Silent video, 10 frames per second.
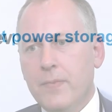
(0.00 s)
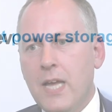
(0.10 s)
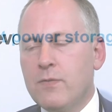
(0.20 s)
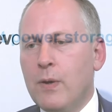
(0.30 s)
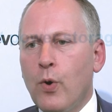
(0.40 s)

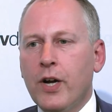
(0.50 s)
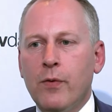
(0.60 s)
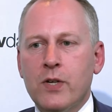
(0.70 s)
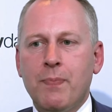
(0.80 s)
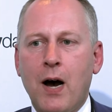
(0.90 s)
Yes, we're
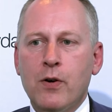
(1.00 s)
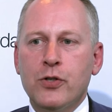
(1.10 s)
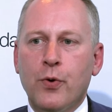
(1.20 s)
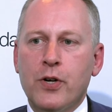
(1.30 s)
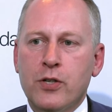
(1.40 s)
working with power
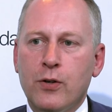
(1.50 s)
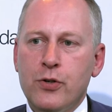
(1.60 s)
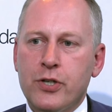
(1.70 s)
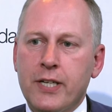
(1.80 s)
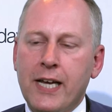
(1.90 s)
storage
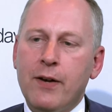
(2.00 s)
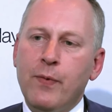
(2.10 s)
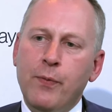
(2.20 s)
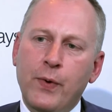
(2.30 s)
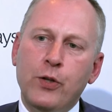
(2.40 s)
solutions. Again,
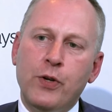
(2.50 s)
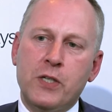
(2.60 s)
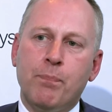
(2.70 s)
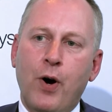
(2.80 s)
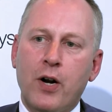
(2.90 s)
we do
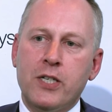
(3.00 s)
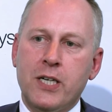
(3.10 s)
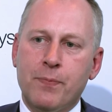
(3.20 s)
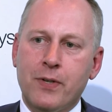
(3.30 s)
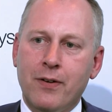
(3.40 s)
this in
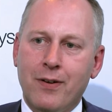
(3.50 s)
partnerships.